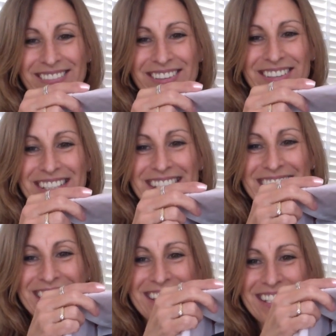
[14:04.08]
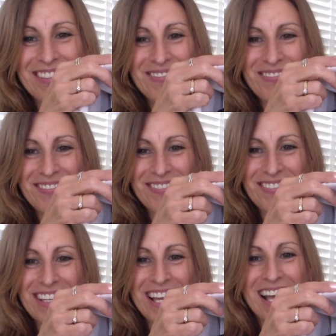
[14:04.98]
You can see them.
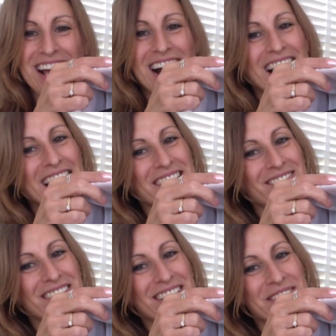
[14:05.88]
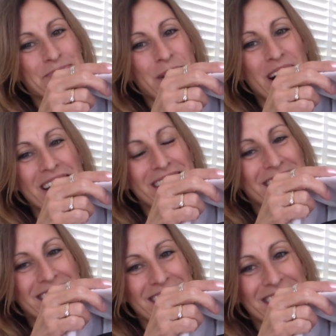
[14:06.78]
I bought
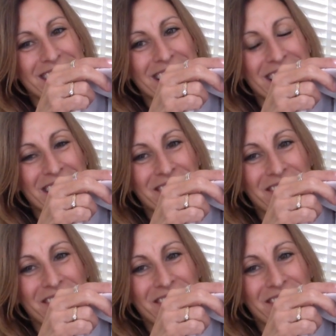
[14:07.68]
the uh,